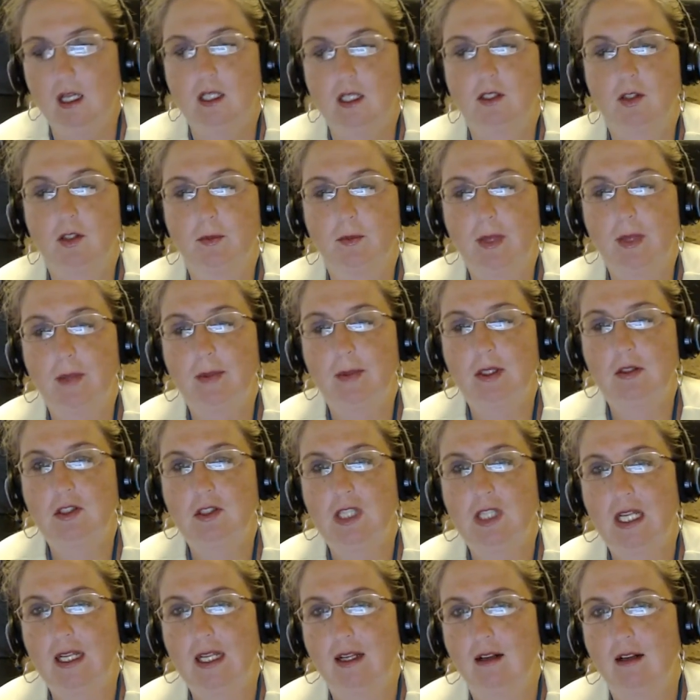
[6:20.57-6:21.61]
So maybe you're
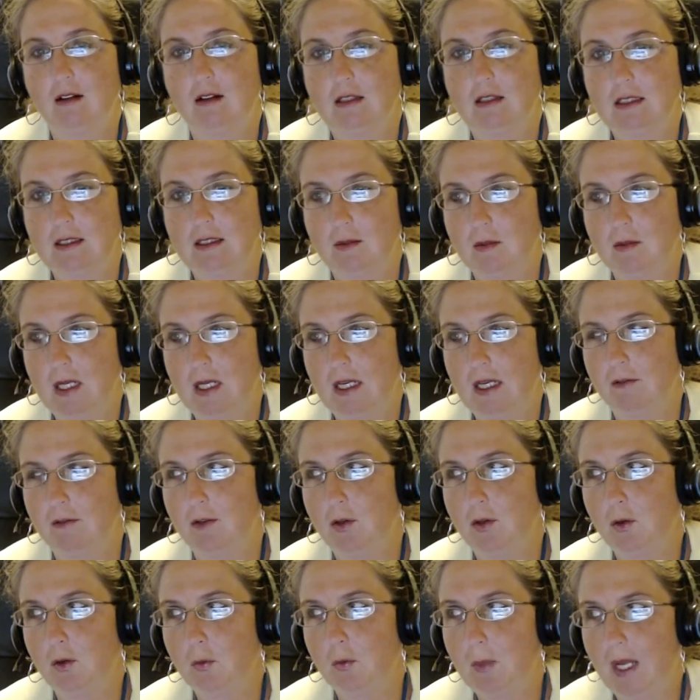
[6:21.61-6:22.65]
taking on some kind of
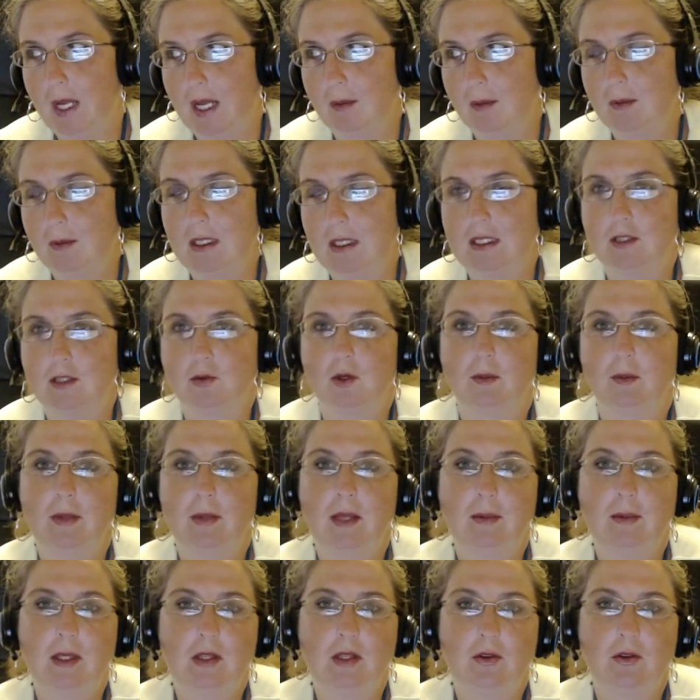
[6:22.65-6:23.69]
new payment, or
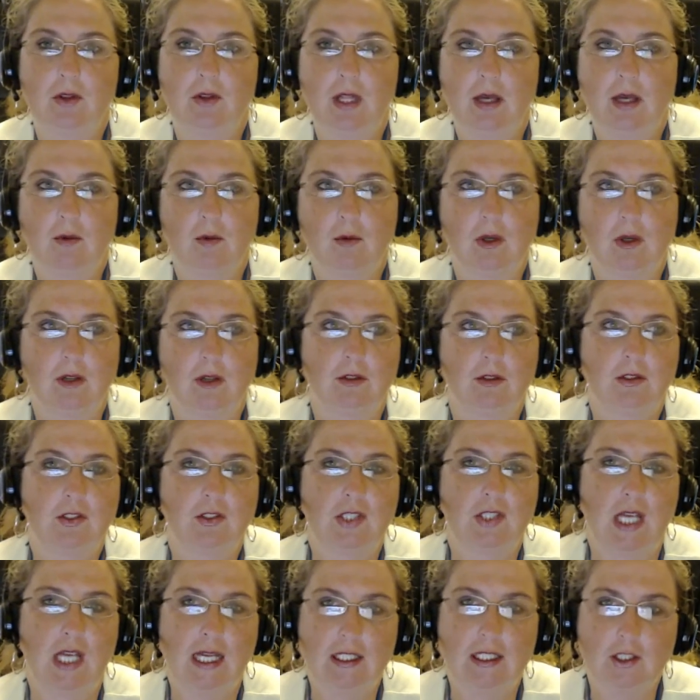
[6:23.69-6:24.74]
maybe you let one of your
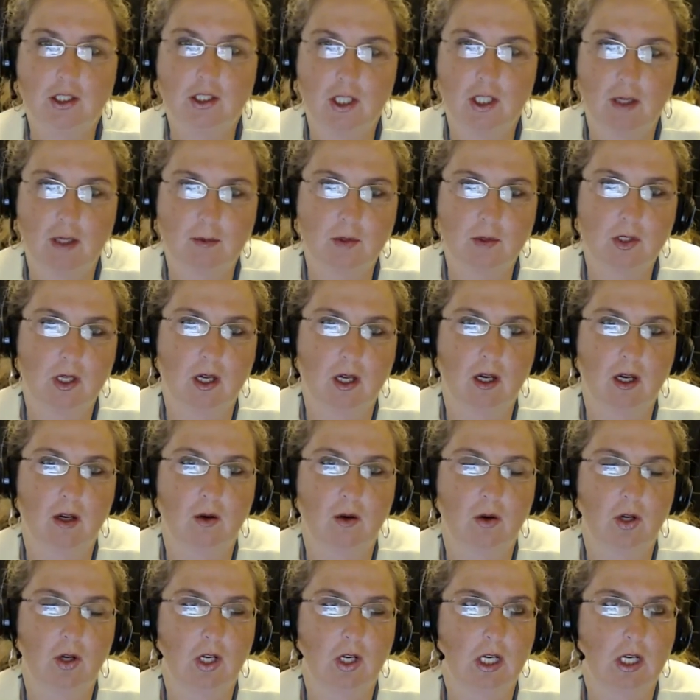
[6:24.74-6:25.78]
side jobs
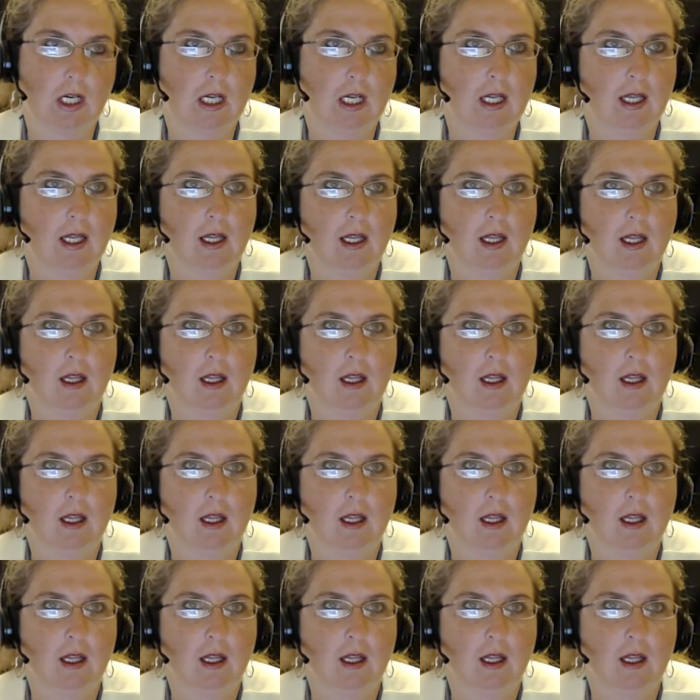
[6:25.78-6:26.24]
go, or,